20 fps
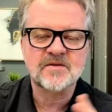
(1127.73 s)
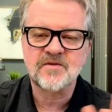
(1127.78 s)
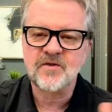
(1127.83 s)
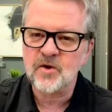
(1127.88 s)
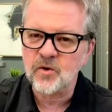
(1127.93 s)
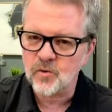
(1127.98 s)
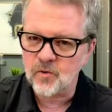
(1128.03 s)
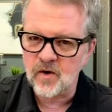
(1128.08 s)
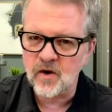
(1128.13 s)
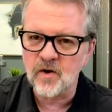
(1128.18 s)
the
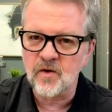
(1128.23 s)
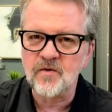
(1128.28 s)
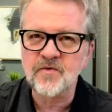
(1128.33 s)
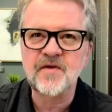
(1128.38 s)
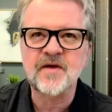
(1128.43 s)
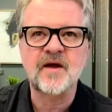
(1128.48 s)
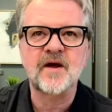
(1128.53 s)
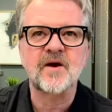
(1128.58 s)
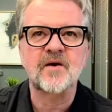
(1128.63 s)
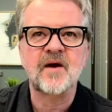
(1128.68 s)
growth
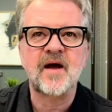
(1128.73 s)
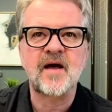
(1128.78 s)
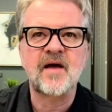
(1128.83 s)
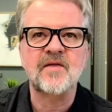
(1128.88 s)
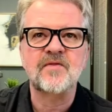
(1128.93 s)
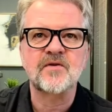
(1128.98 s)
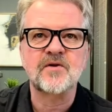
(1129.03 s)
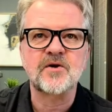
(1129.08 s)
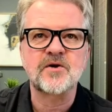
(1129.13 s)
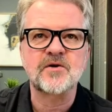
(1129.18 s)
here
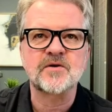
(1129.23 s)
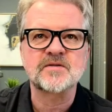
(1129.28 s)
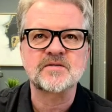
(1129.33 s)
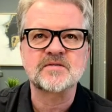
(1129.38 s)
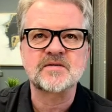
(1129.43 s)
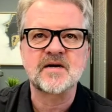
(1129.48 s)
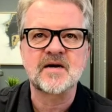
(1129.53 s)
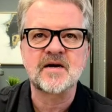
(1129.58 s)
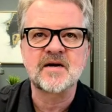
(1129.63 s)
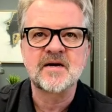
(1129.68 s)
and the
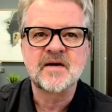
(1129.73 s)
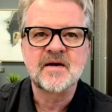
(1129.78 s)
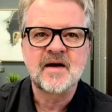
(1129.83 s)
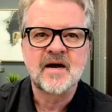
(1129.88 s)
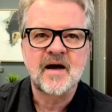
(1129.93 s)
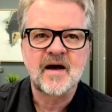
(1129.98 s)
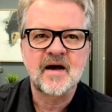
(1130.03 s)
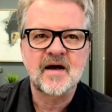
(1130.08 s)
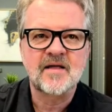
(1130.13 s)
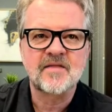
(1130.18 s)

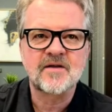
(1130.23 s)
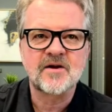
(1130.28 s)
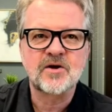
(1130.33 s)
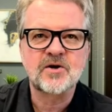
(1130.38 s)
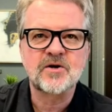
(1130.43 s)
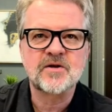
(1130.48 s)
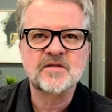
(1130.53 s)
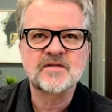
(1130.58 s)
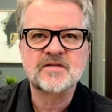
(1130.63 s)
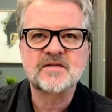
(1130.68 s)

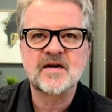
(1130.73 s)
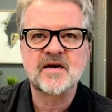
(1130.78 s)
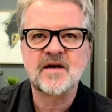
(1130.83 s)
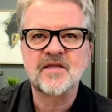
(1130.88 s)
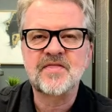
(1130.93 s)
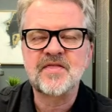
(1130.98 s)
good